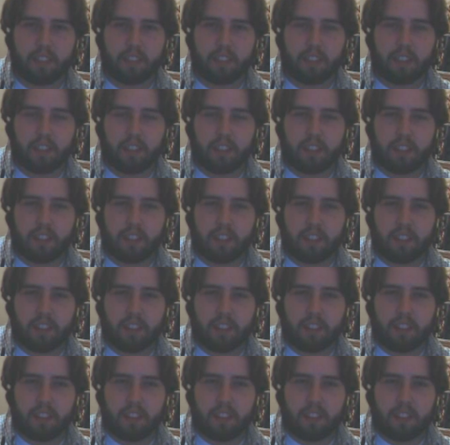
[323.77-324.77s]

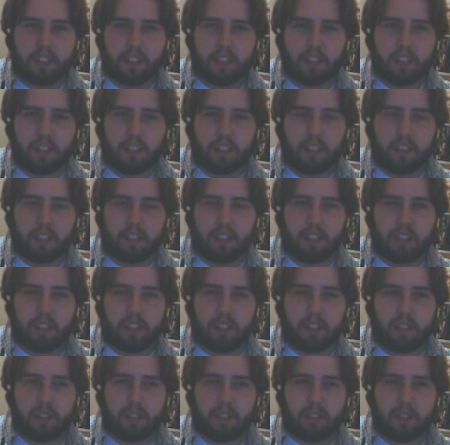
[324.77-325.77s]

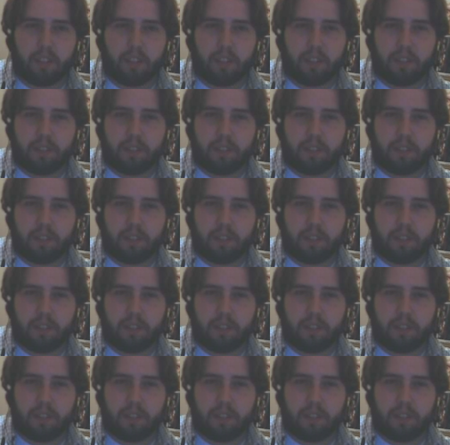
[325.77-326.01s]
[no speech]